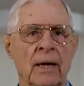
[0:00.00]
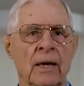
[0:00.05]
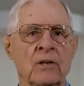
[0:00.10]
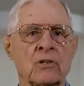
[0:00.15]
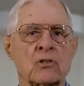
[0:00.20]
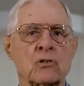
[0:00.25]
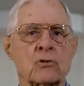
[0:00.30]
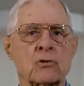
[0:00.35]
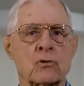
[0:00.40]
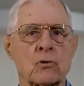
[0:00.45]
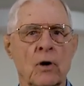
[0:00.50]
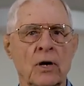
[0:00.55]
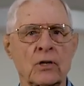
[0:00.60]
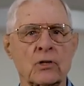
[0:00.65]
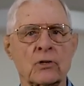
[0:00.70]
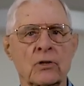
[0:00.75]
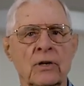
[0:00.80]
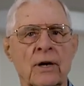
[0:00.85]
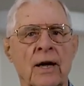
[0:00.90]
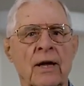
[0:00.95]

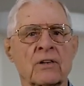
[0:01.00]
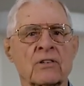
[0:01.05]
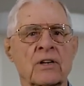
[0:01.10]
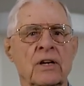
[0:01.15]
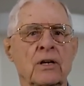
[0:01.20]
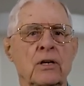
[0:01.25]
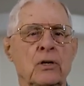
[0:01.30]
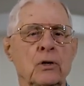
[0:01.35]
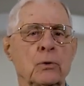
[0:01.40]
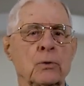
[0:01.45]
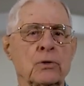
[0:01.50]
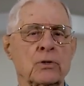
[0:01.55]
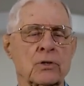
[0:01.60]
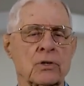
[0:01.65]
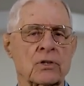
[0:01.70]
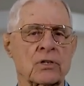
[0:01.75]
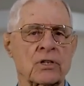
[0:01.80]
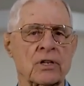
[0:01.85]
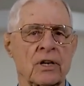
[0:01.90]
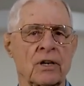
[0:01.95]
structured as a
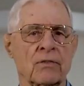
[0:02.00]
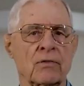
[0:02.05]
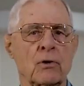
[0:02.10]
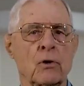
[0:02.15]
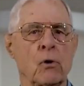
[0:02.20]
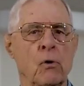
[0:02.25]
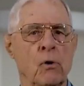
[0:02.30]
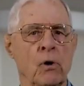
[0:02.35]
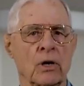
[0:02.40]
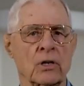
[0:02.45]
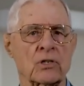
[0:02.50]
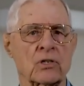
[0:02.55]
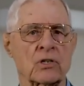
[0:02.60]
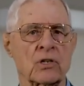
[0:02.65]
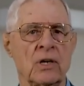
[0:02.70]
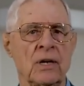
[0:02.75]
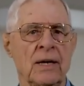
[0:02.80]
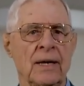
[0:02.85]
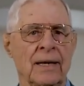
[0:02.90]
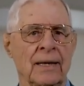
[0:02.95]
do-it-yourself course,
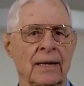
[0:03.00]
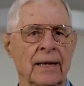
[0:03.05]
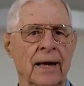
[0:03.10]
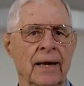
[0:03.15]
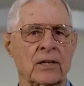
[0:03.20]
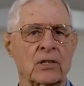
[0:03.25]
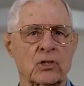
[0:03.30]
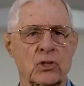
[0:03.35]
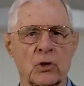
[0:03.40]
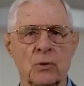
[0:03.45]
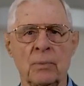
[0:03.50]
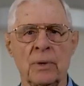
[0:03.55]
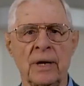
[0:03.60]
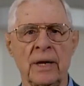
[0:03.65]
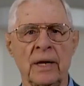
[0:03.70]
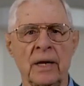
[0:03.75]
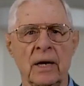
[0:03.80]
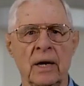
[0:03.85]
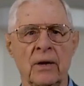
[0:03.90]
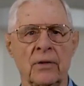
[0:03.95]
like so
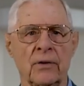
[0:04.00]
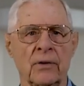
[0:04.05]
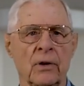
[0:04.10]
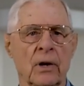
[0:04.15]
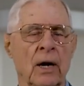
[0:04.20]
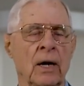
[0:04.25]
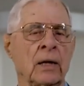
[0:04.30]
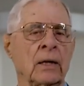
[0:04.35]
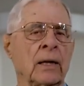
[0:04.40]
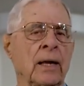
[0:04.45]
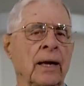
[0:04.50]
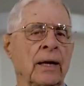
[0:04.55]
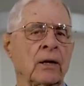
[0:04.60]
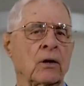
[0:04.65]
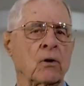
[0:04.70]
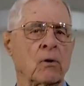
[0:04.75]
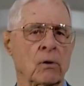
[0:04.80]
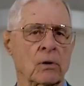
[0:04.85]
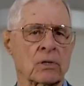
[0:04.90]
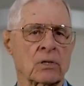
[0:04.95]
many other online
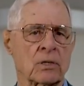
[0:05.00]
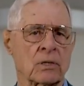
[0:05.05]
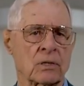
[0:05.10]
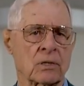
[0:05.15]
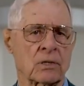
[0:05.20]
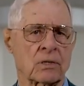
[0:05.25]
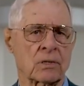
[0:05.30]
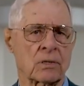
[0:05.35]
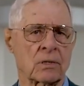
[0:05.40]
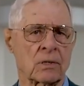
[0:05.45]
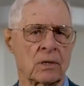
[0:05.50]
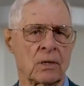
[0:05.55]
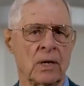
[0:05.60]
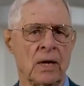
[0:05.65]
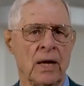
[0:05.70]
courses.